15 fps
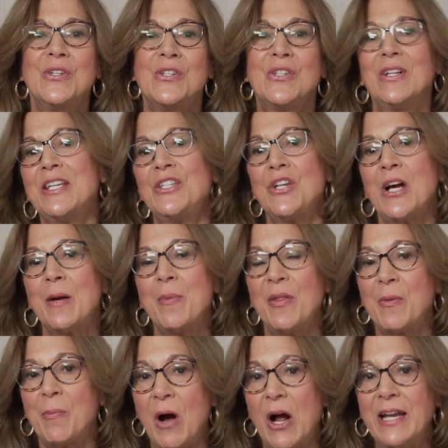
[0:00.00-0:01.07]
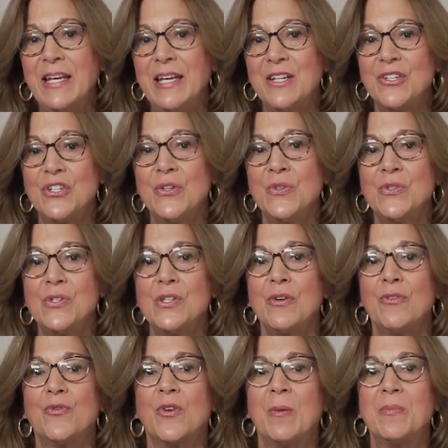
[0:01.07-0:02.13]
So let's talk about the body
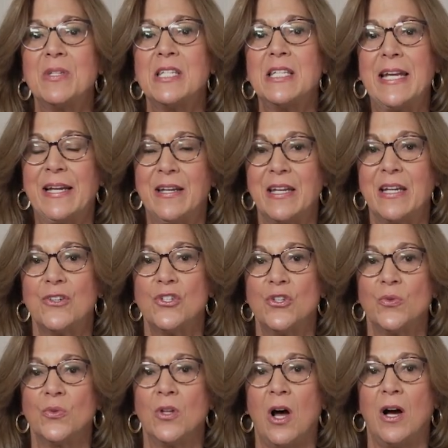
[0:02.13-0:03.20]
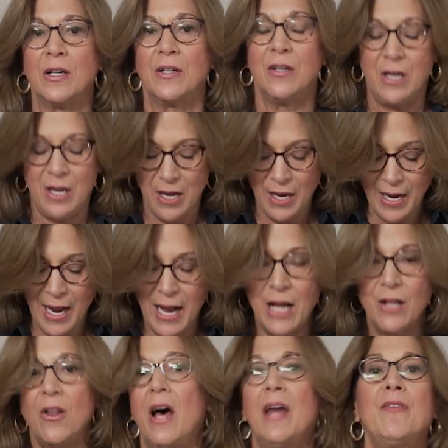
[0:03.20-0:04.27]
issues from standing too long.
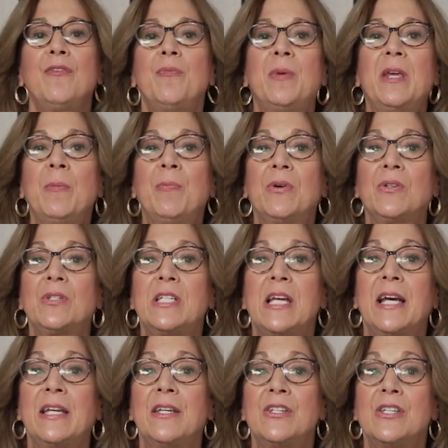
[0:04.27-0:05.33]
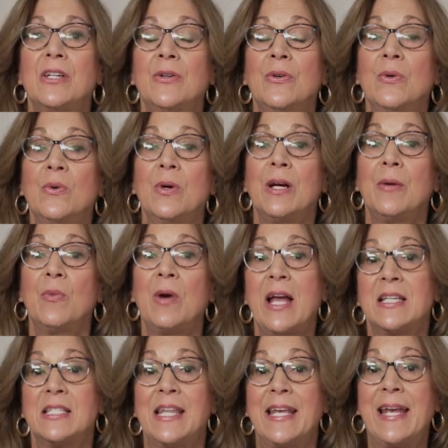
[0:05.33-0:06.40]
A lot of people tend to,
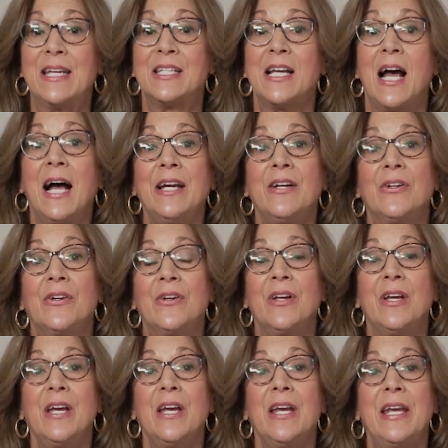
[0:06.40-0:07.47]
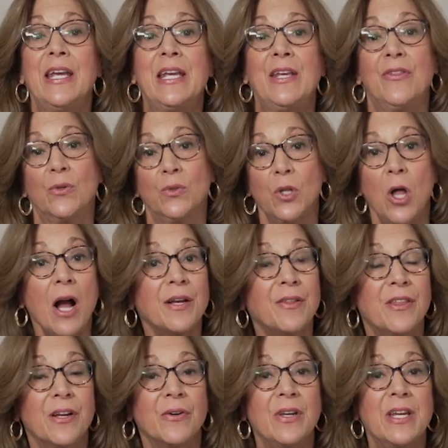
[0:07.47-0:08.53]
as they get tired, either
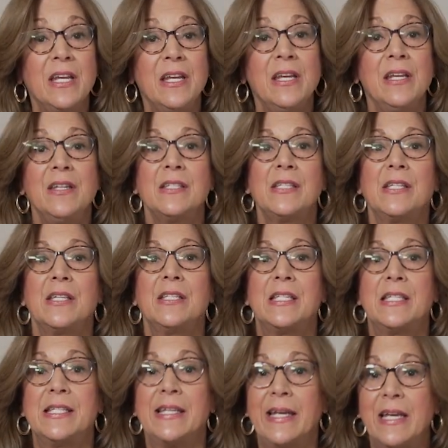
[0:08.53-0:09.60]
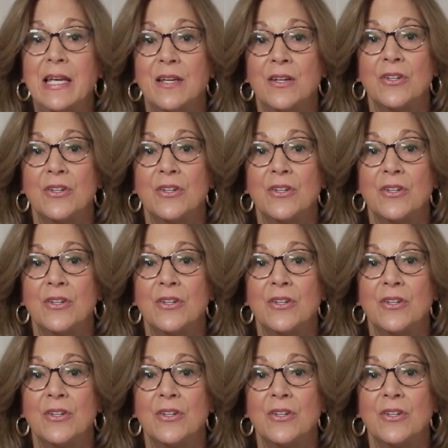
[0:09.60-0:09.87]
lock their knees, sink